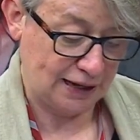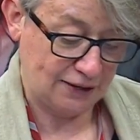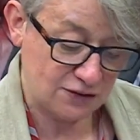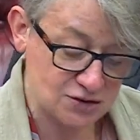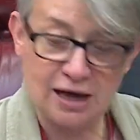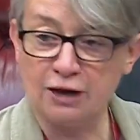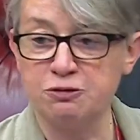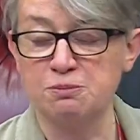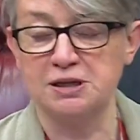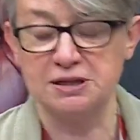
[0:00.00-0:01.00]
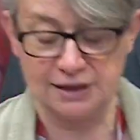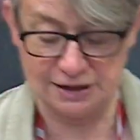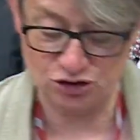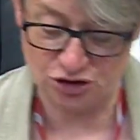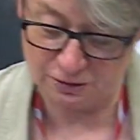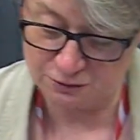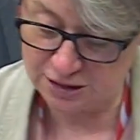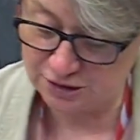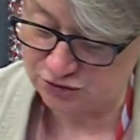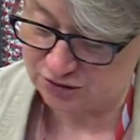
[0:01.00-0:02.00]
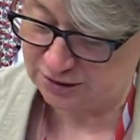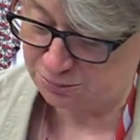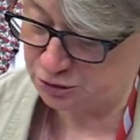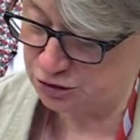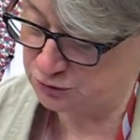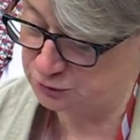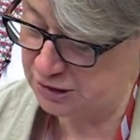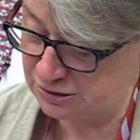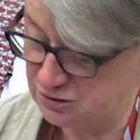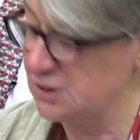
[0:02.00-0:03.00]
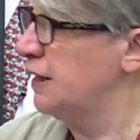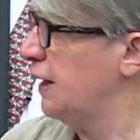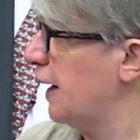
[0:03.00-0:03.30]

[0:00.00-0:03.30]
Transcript: There's 500,000 HGVs in the British fleet.